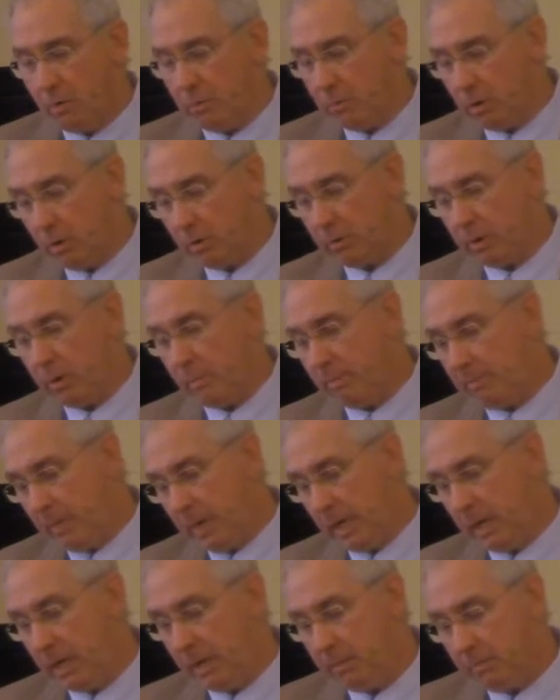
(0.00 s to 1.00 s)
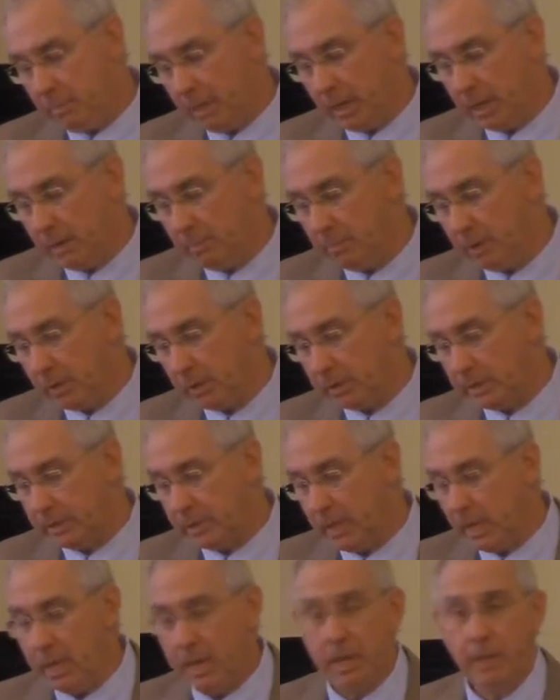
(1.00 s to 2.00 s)
wrote many, many
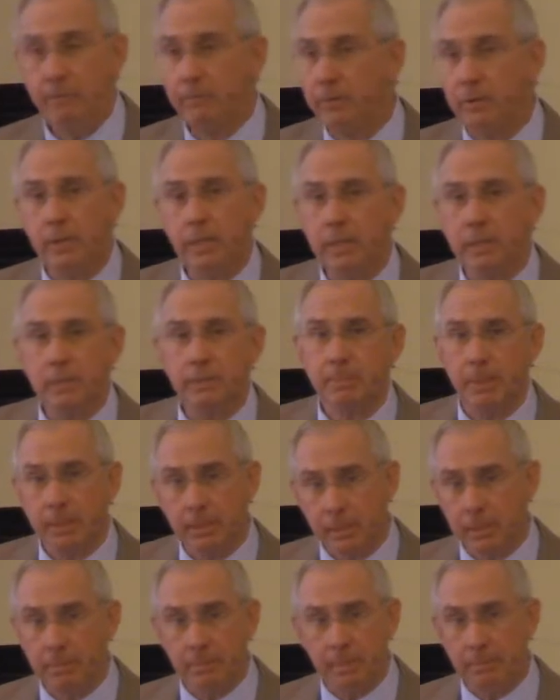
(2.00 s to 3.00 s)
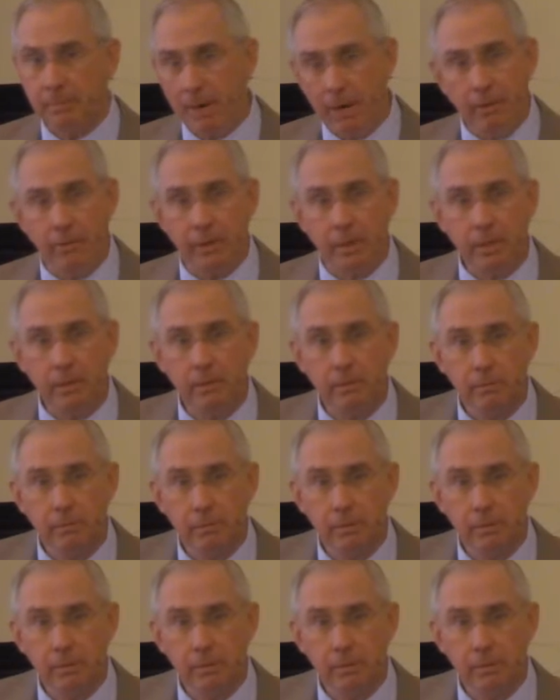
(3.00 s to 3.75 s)
books. He fully expected to be married.